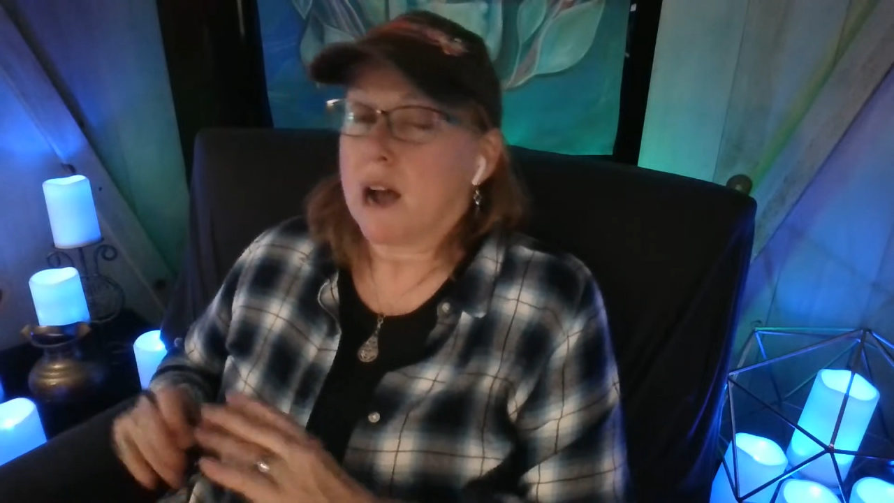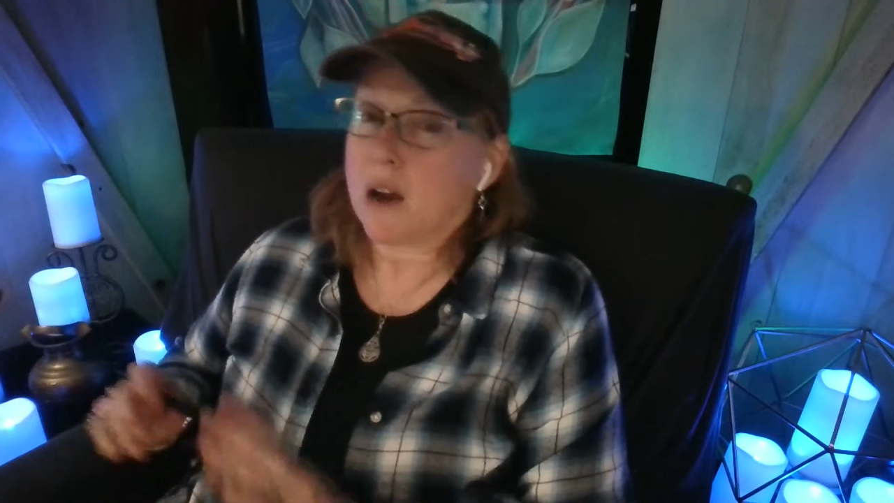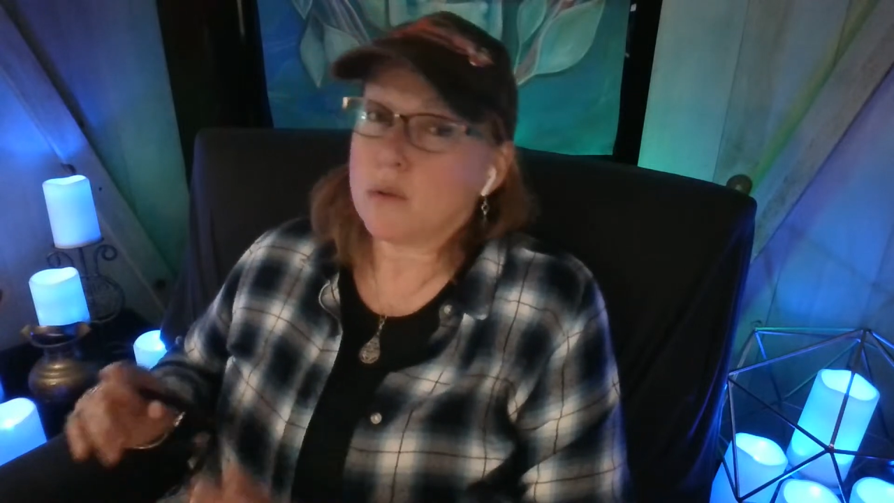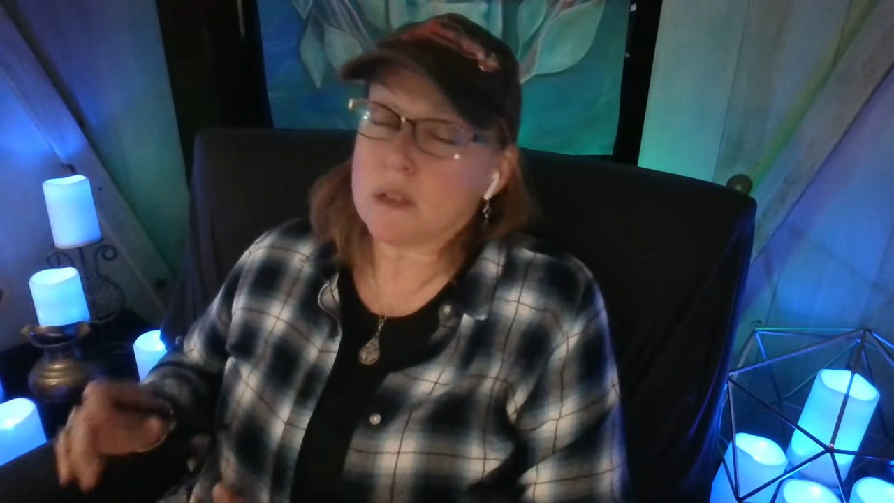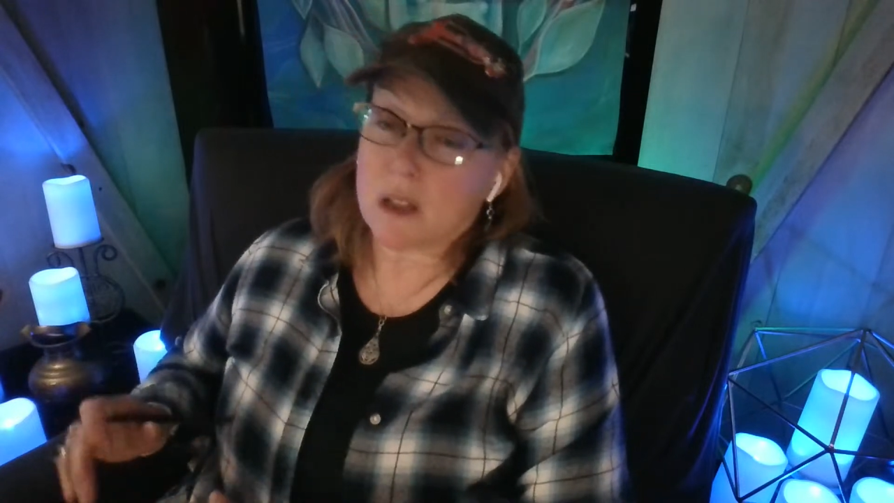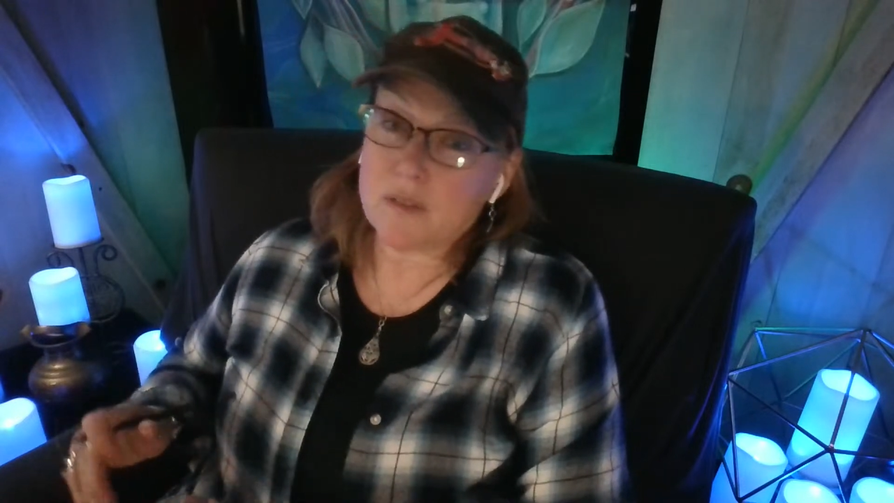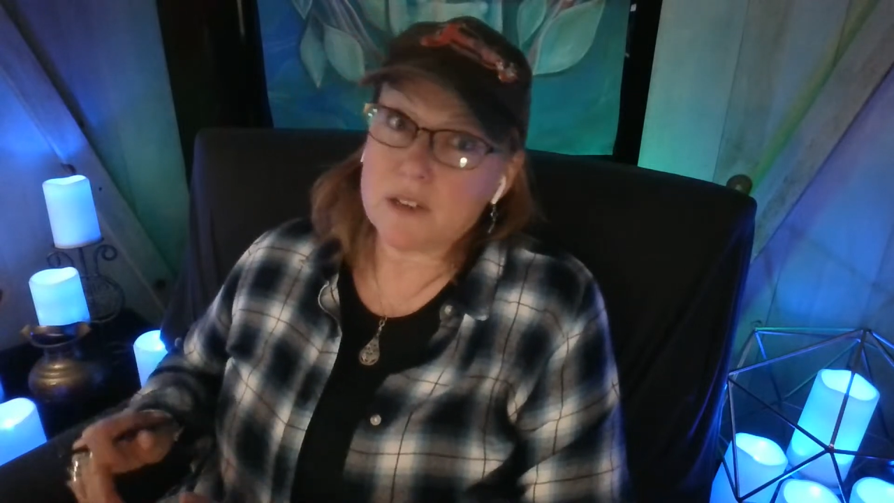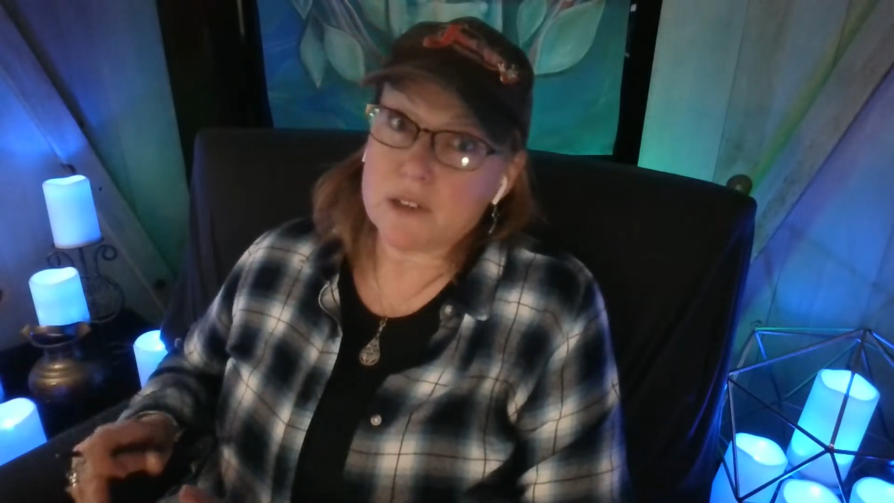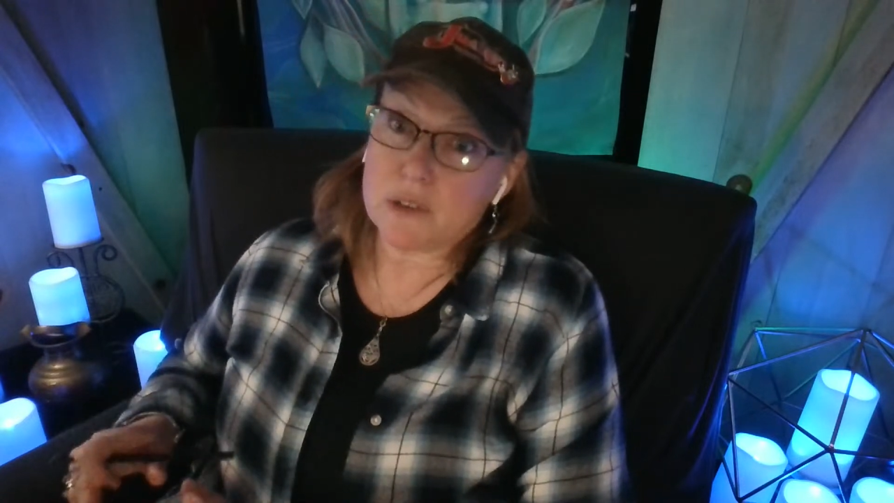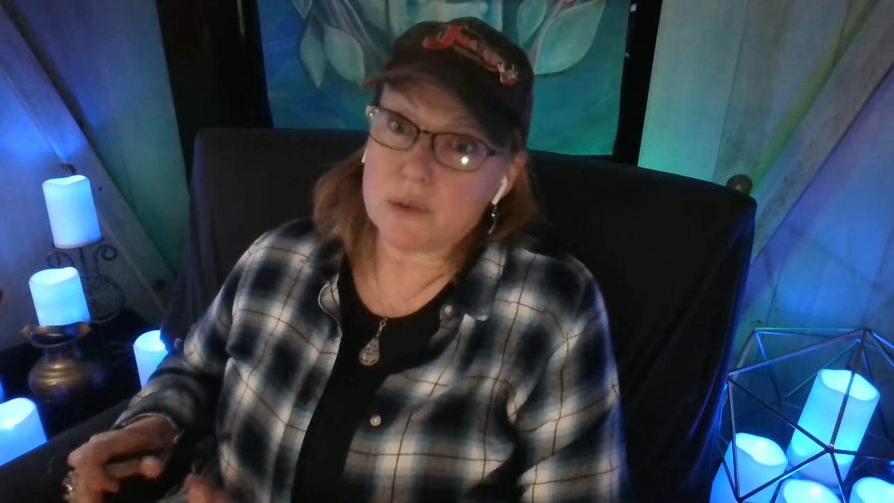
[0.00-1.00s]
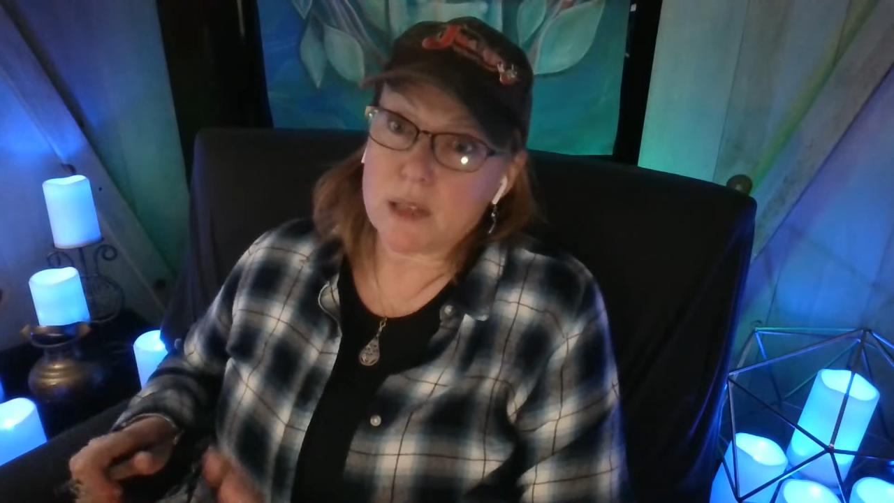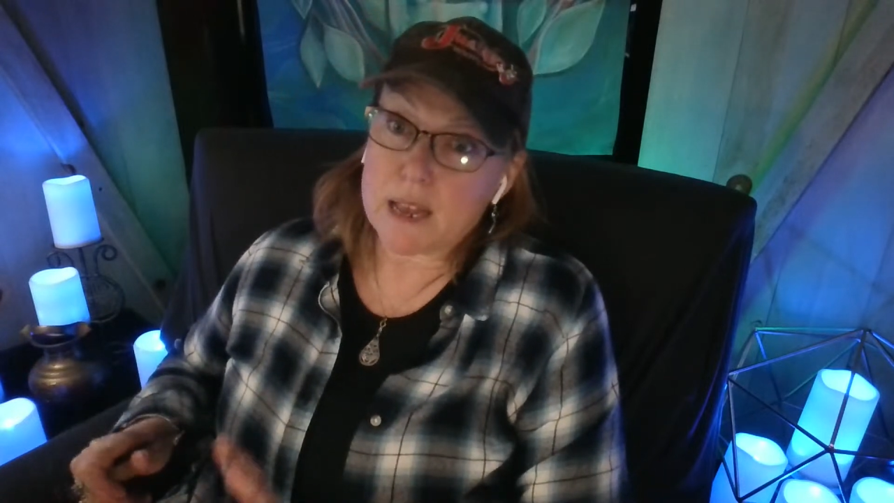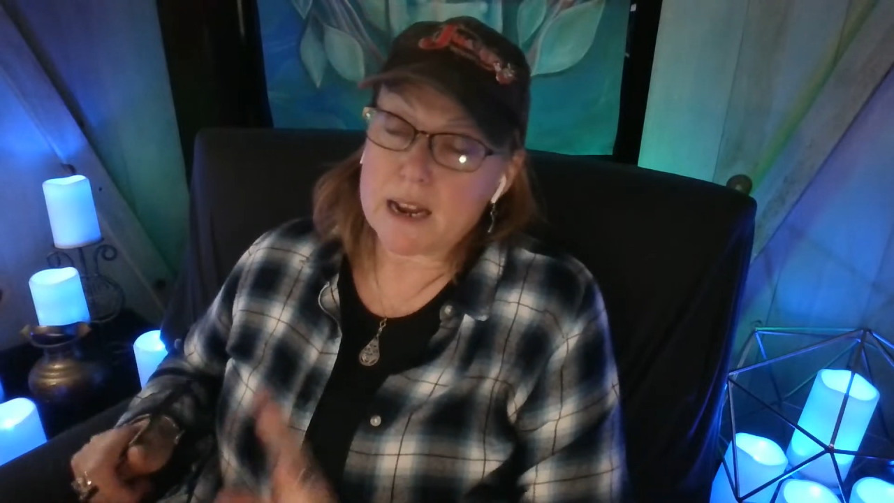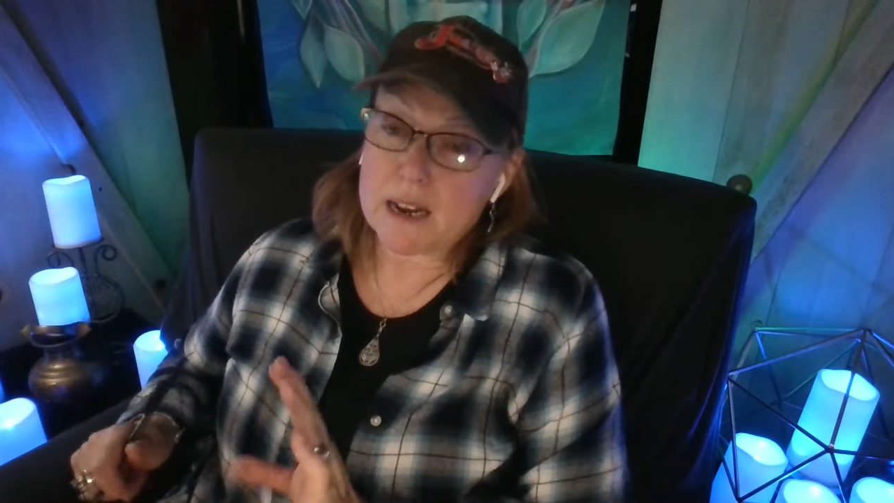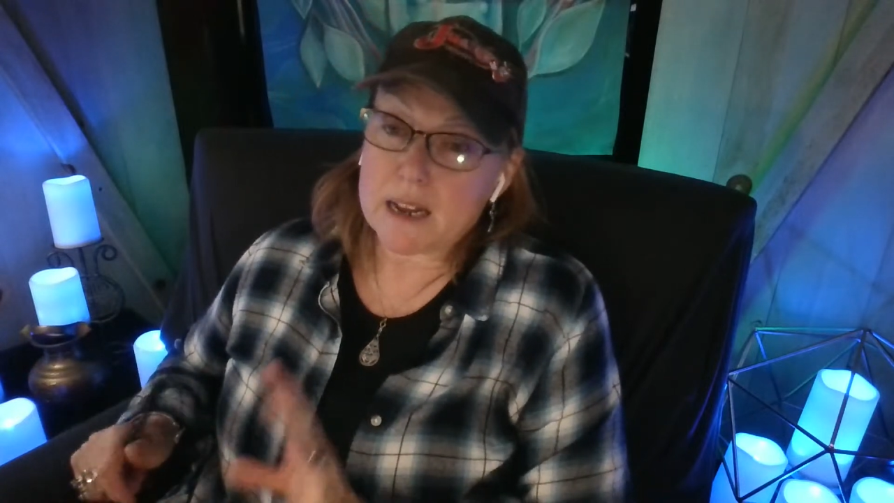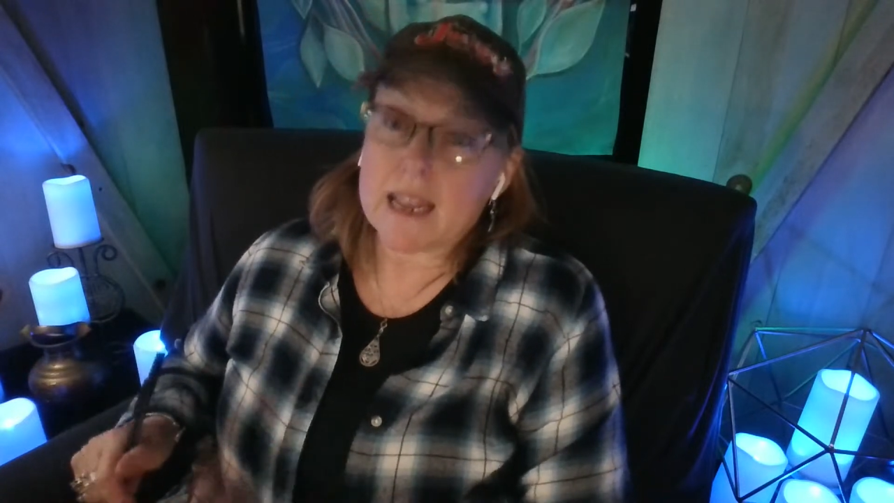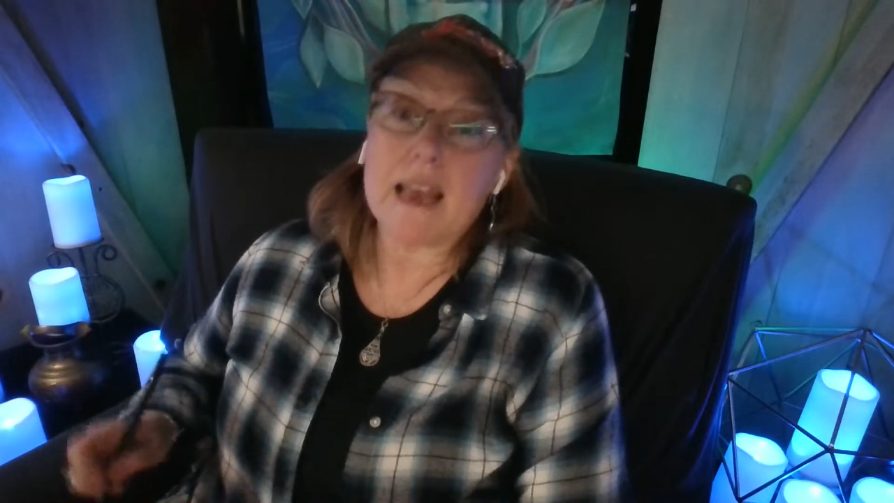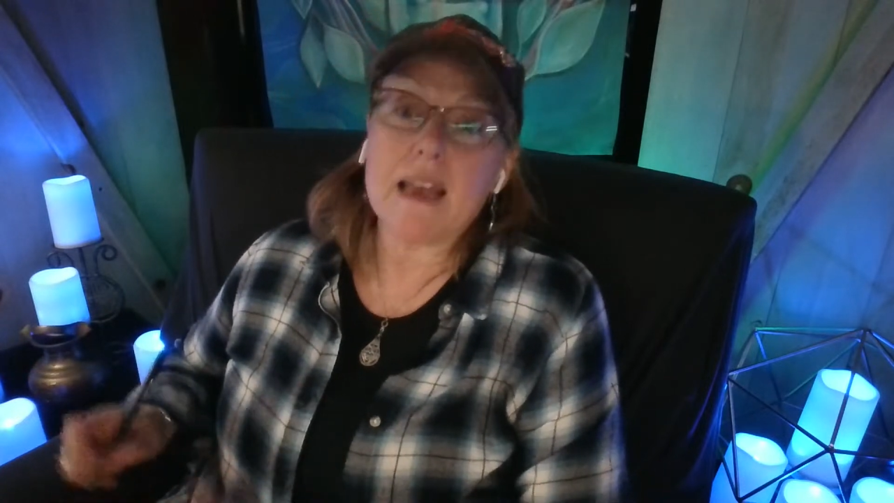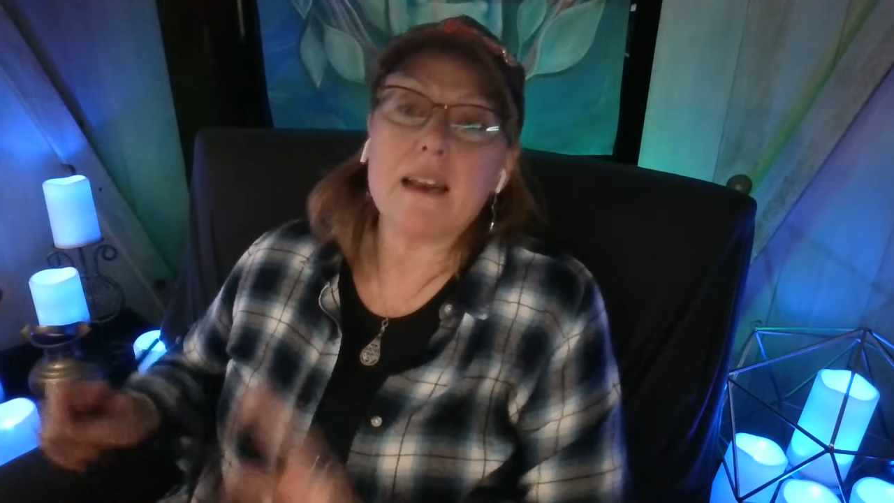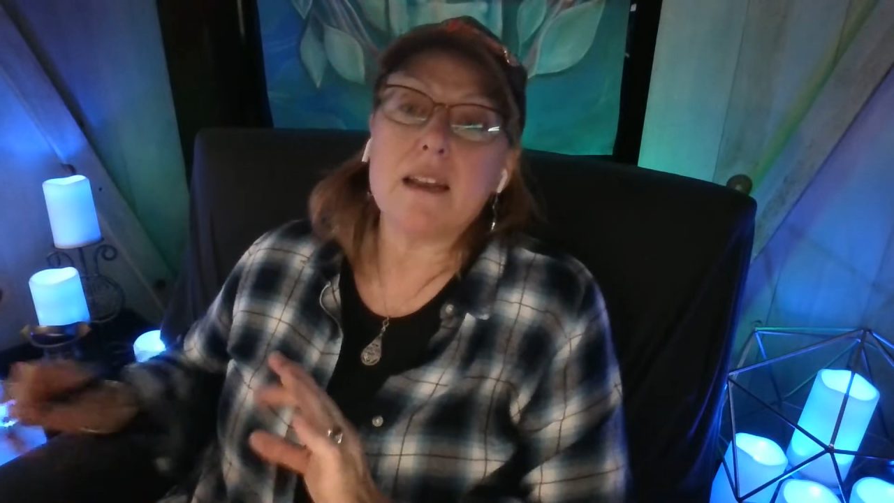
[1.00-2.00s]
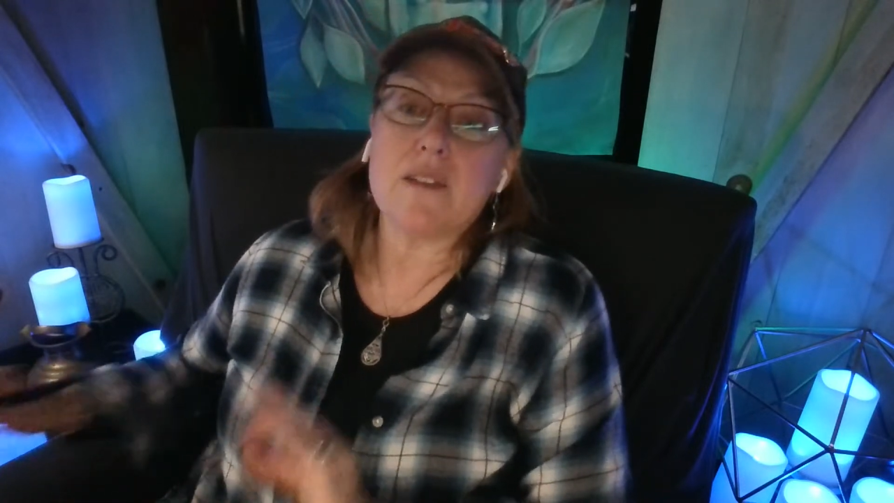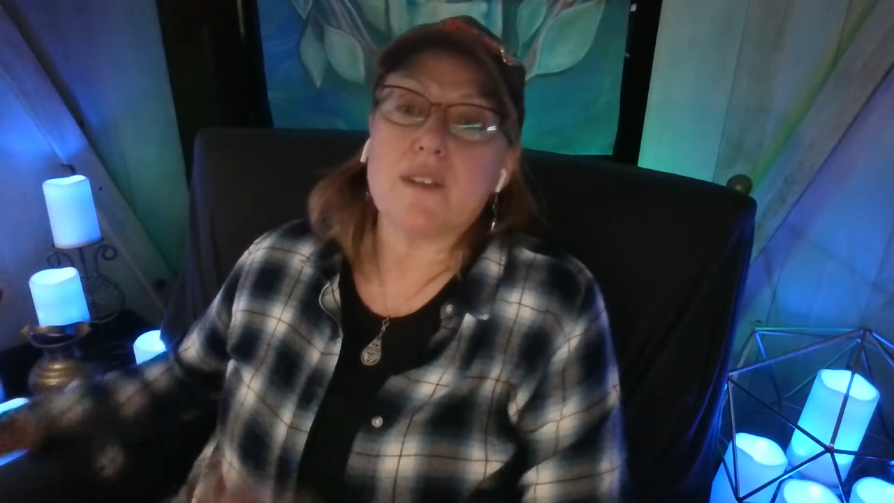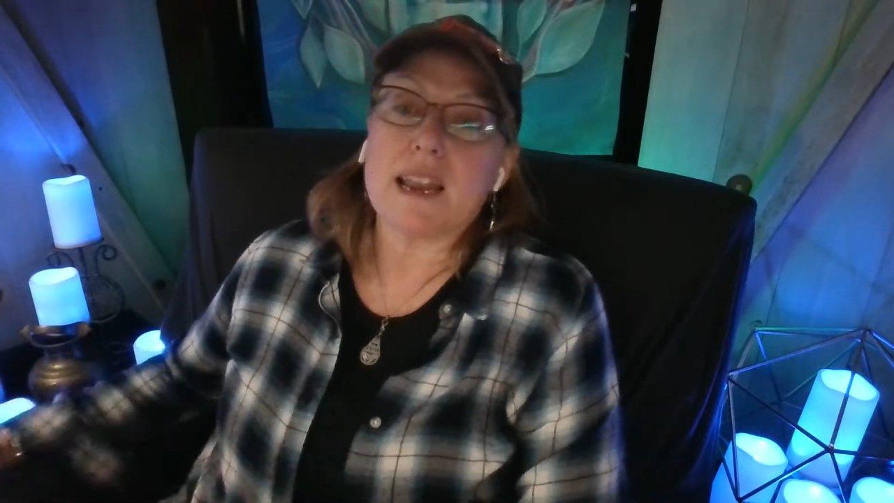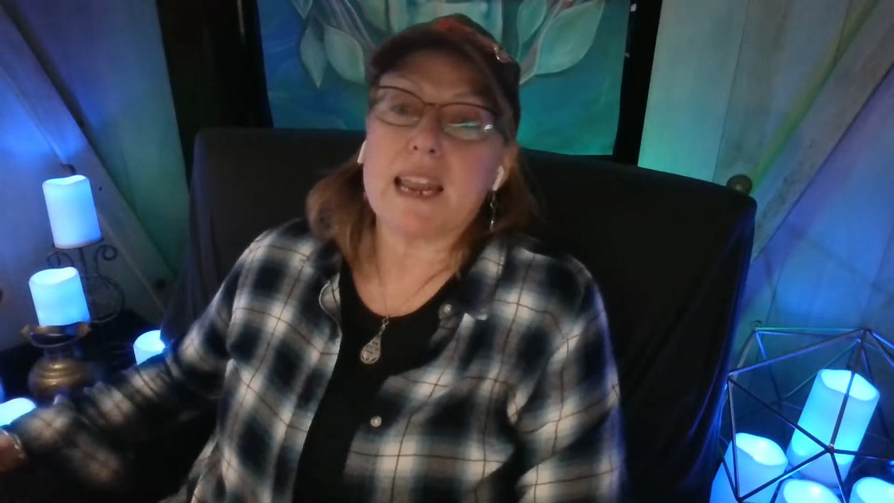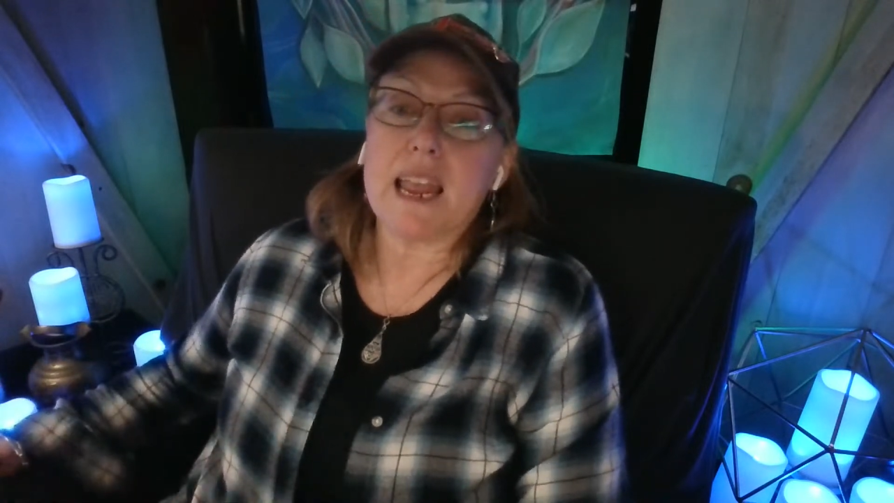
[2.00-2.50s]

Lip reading: I would love to do that again if I